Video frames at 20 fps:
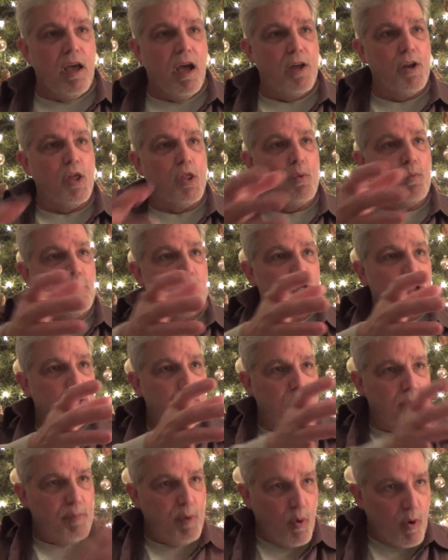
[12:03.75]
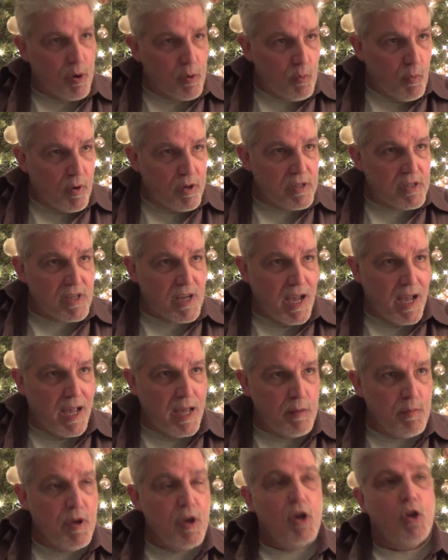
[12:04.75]
In other words, you were born one
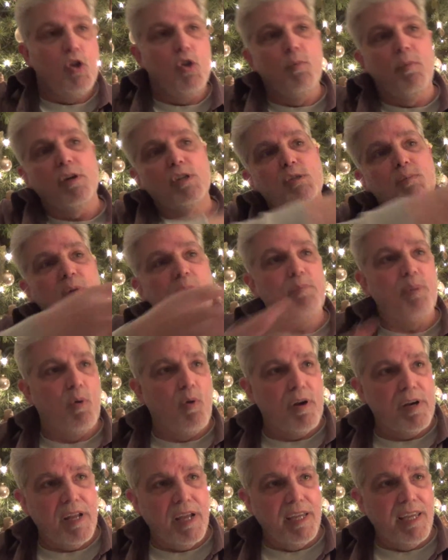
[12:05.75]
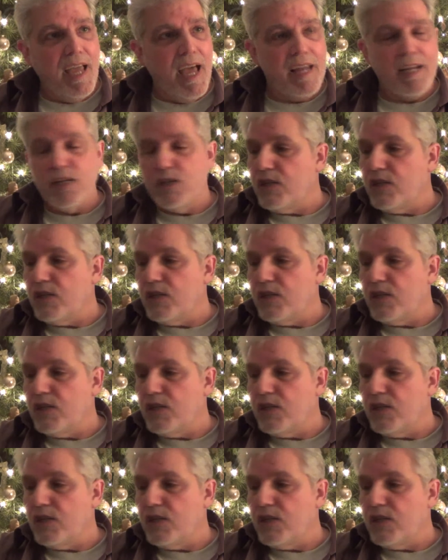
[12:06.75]
time, you must be born again.